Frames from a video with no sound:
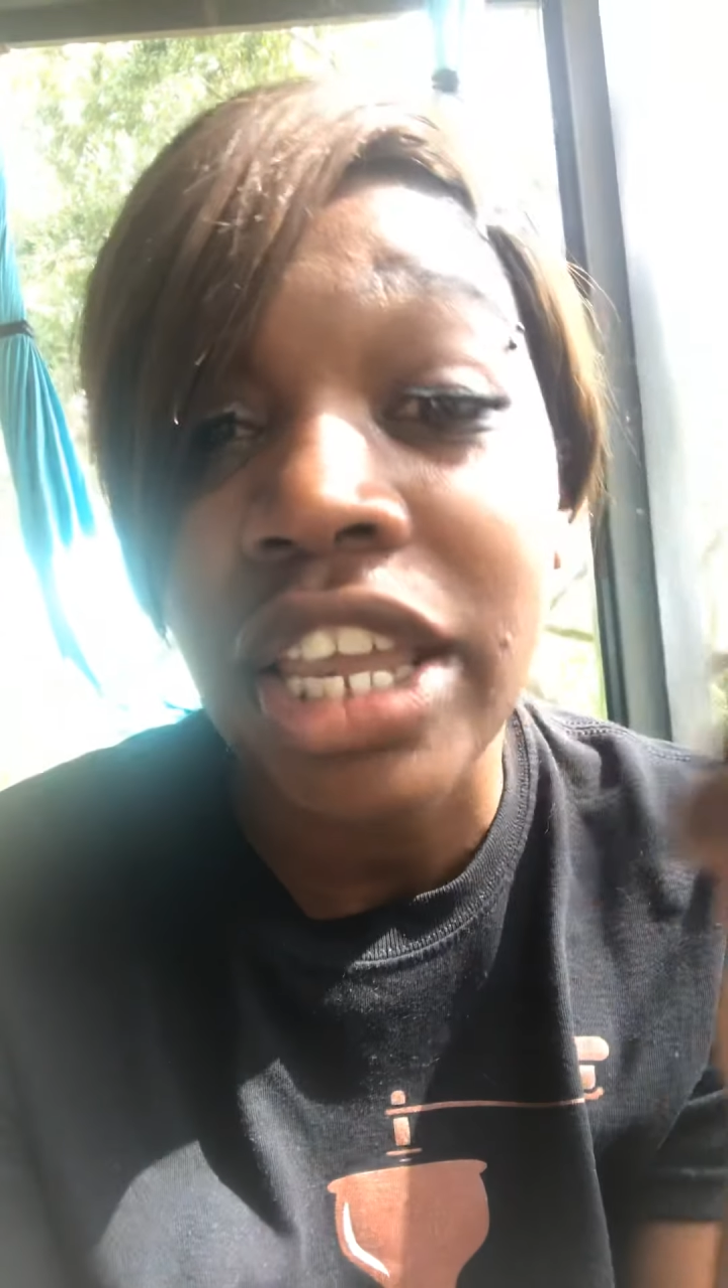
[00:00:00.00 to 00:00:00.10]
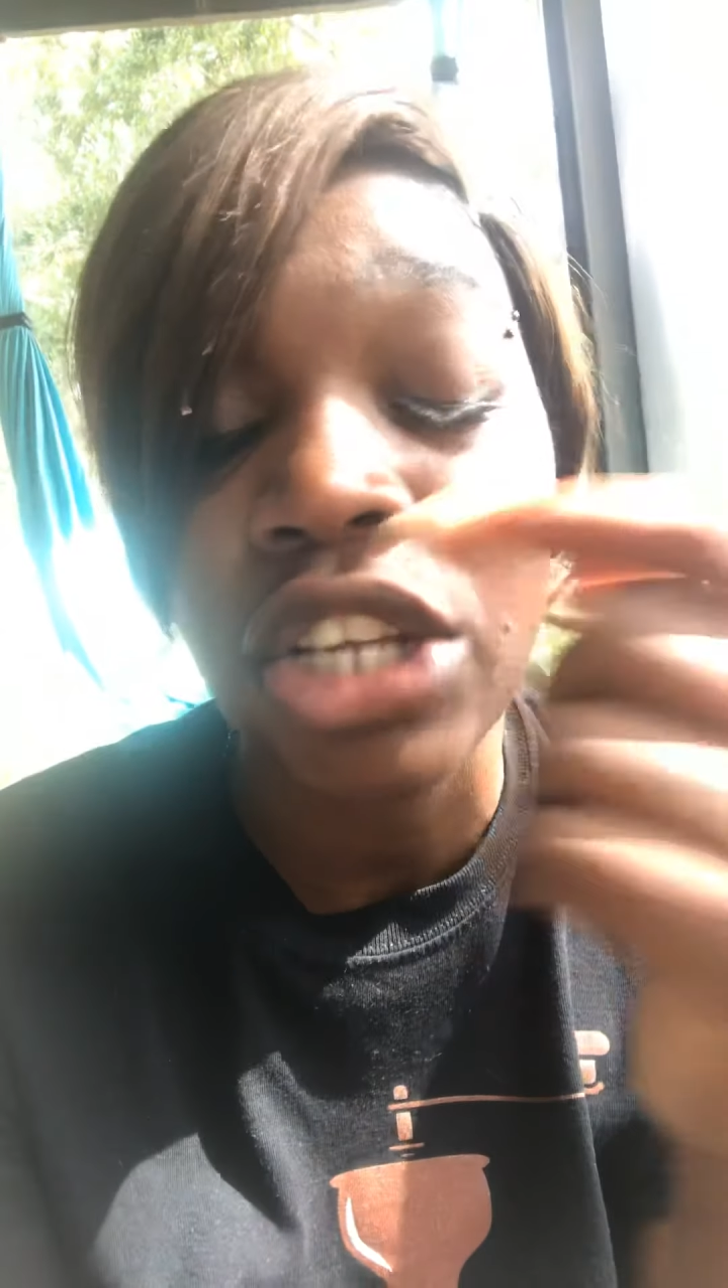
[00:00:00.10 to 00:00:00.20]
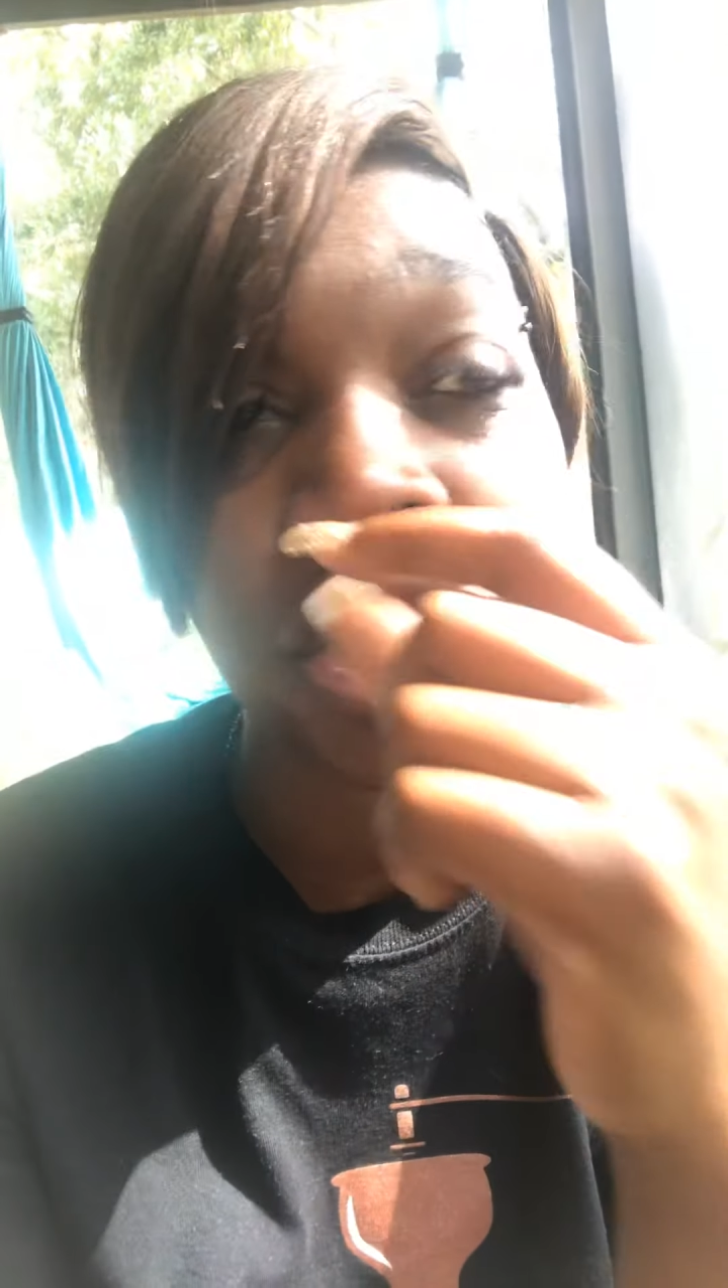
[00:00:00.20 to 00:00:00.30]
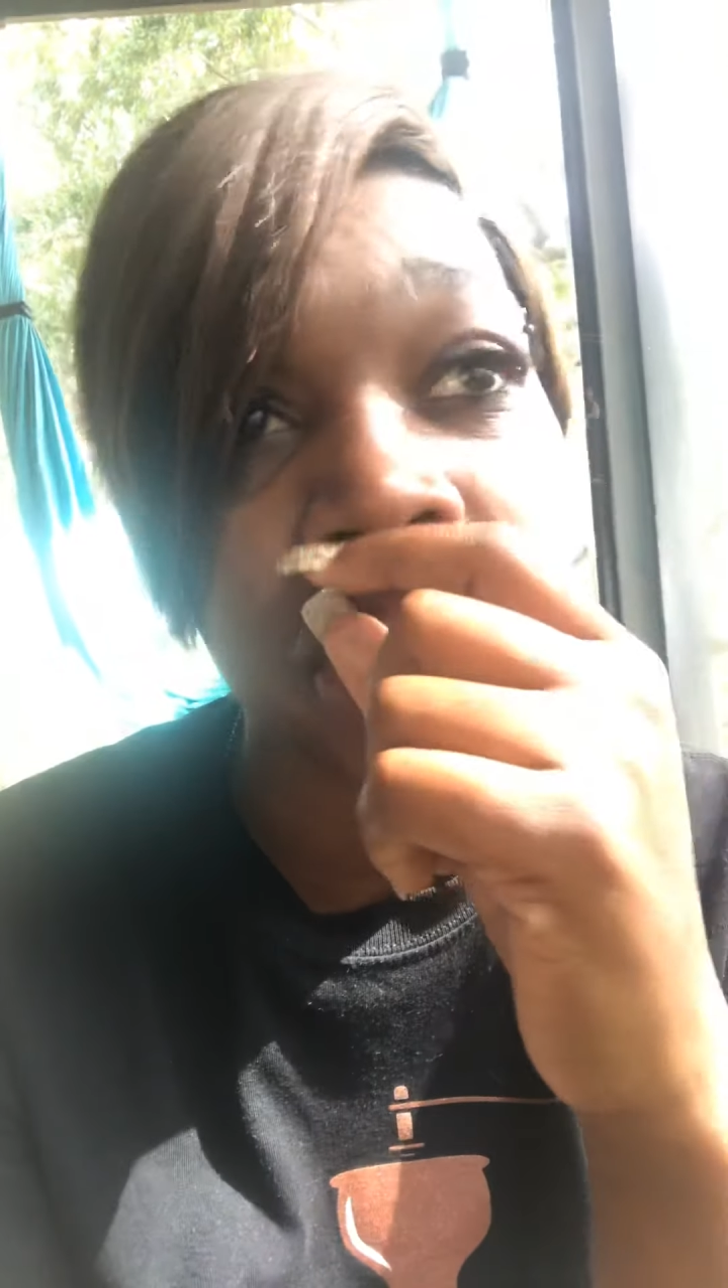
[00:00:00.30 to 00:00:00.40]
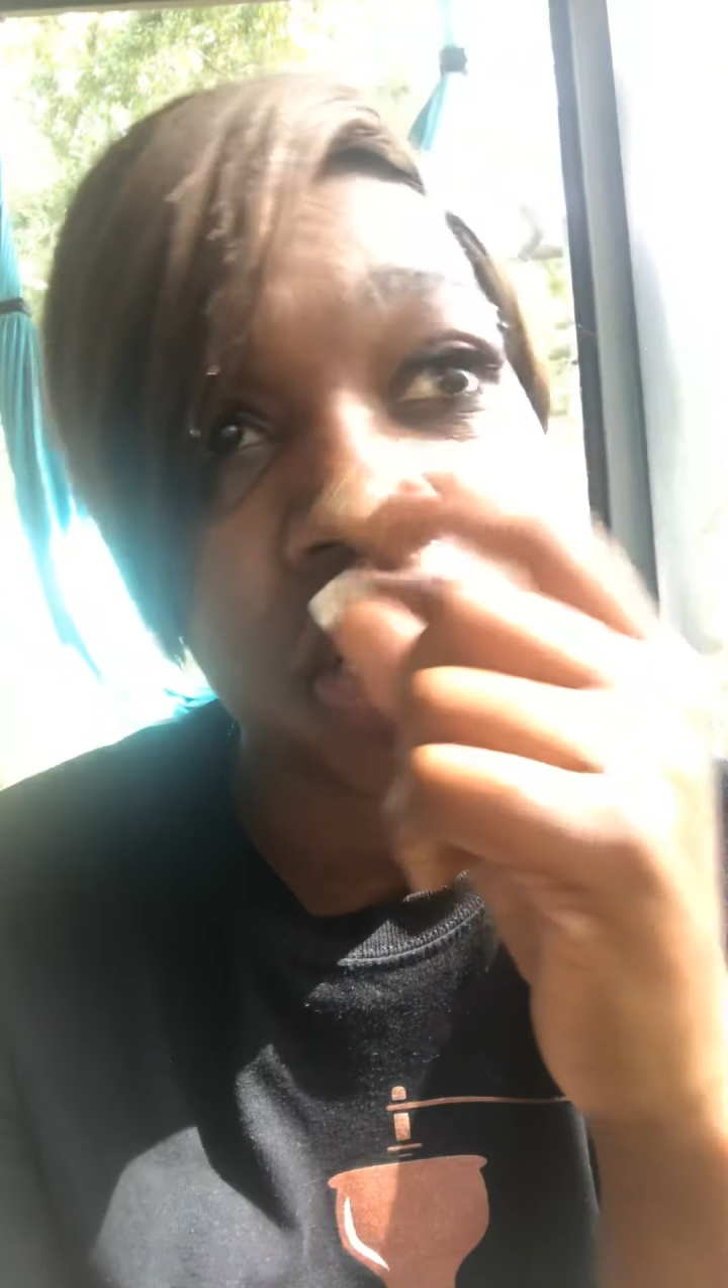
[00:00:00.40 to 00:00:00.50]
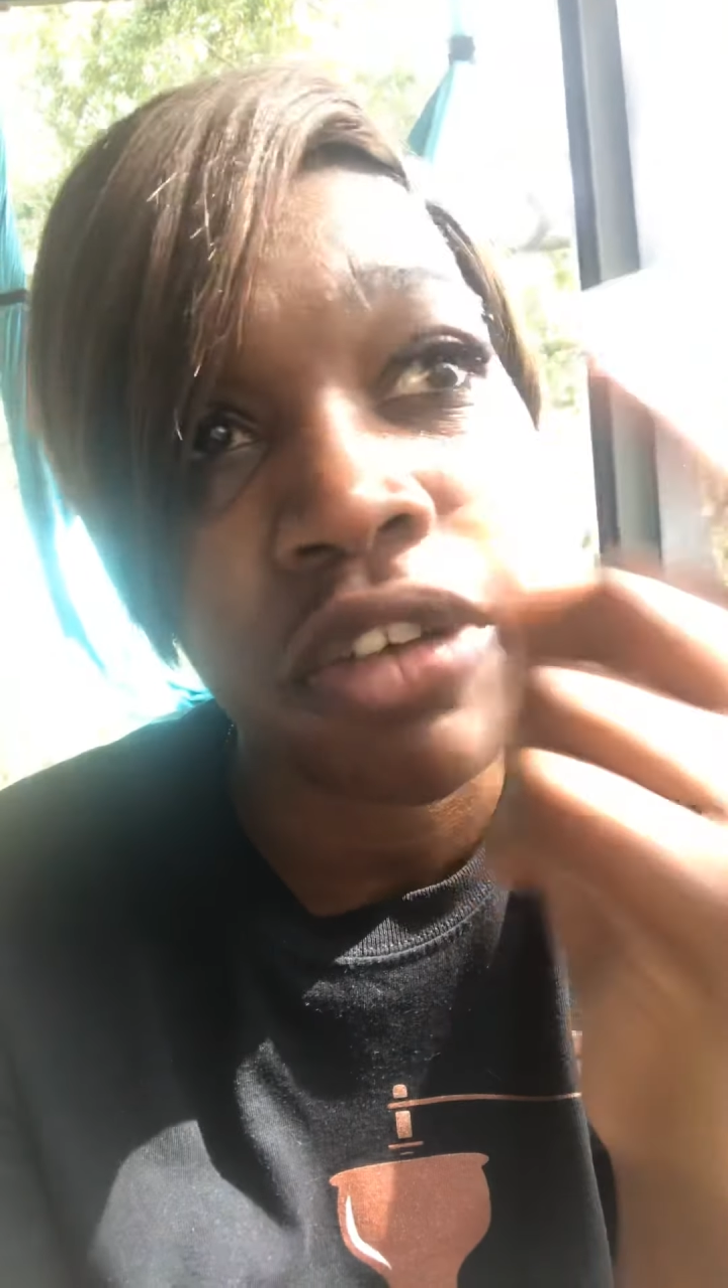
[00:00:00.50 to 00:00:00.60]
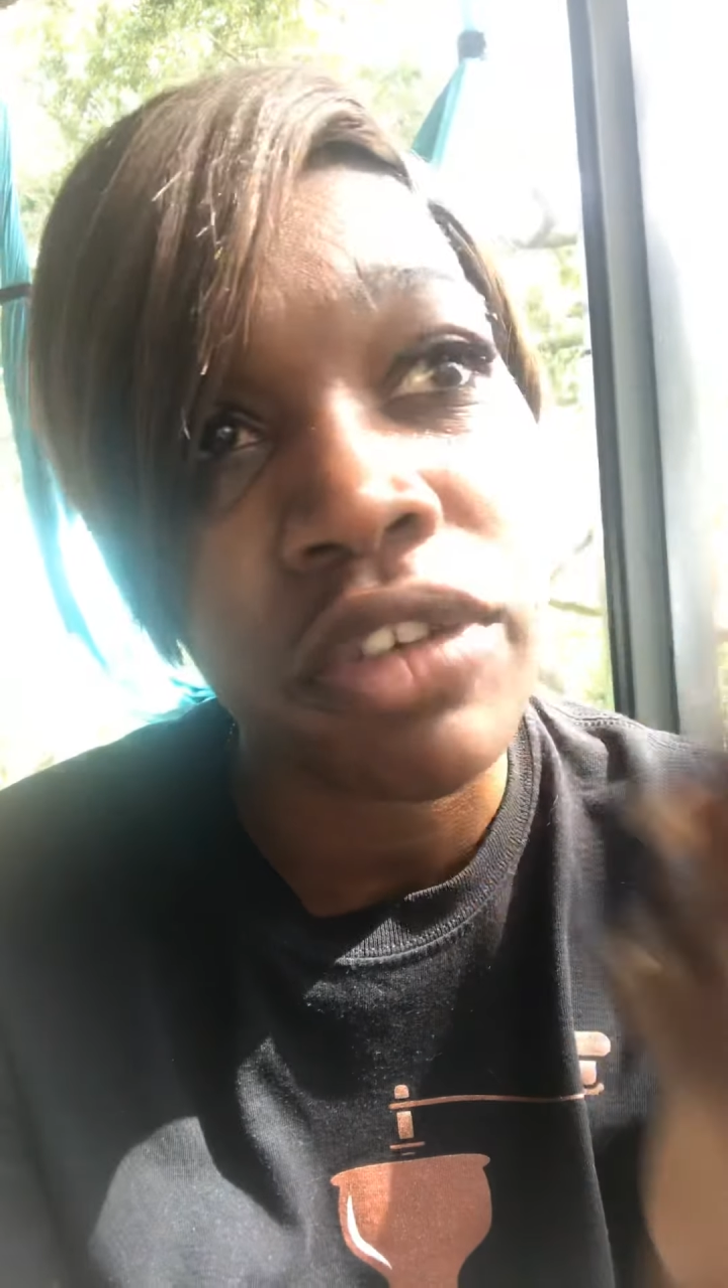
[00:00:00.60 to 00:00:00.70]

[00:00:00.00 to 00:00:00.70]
guess yourself,